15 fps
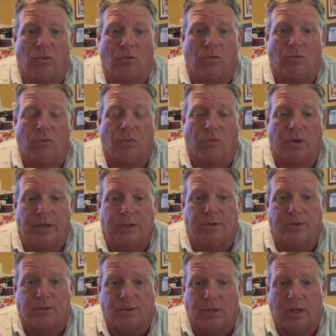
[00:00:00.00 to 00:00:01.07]
rid
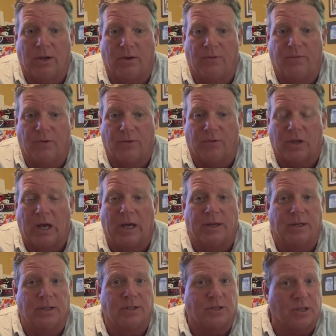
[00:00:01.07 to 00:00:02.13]
yourself of
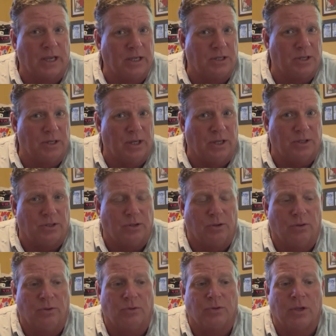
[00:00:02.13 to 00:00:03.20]
condensation
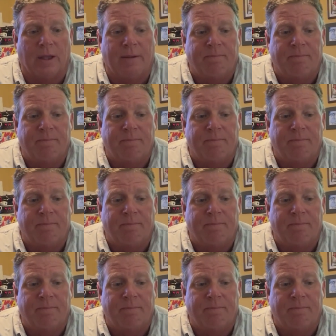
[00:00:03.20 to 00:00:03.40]
issues,